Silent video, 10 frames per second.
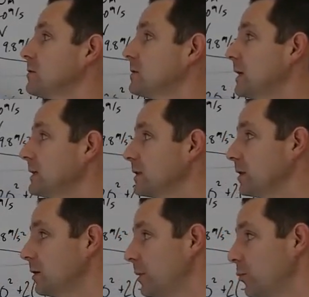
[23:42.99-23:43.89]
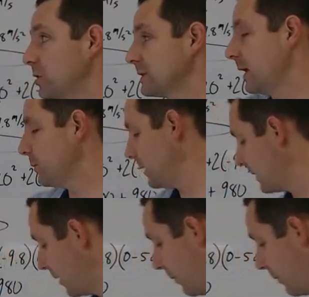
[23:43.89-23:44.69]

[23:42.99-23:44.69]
Takes a little bit more time to get down to the